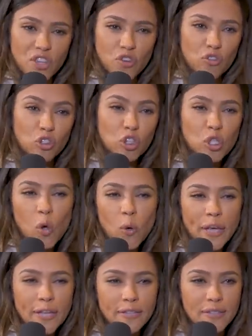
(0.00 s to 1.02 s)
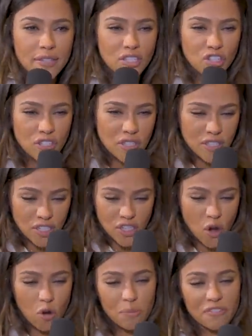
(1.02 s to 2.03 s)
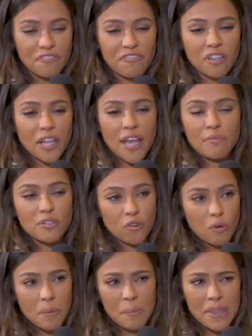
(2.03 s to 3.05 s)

your loins just go up in flames for women.